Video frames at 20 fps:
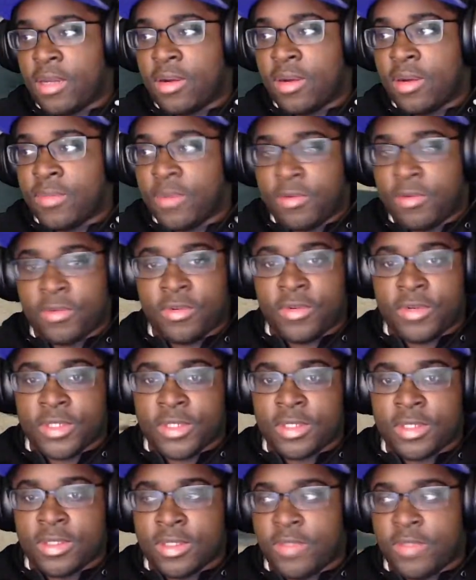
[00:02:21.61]
of course,
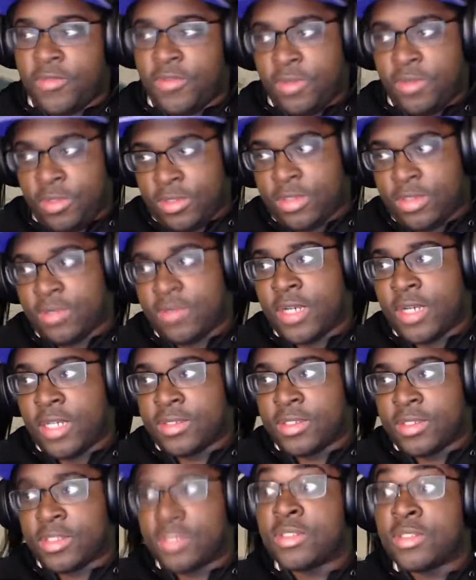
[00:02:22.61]
because if you lose to Roderick,
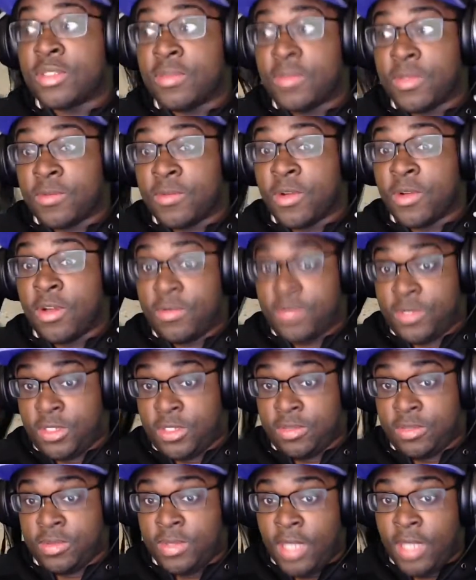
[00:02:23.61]
there's something wrong with
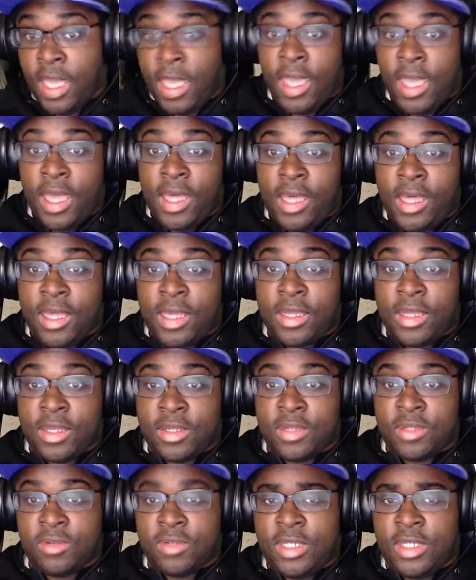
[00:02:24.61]
you.
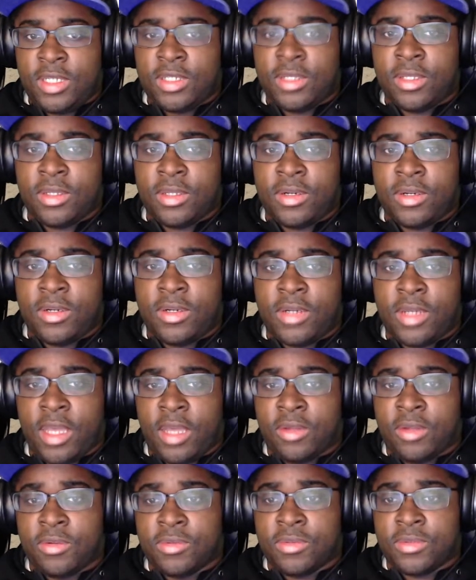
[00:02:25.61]
You'll need to learn
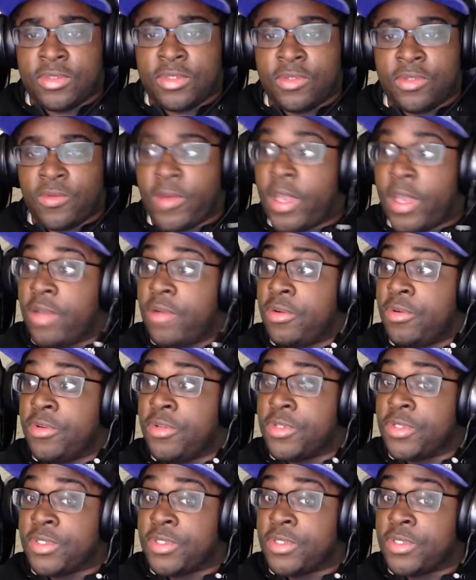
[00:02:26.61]
how to ride a horse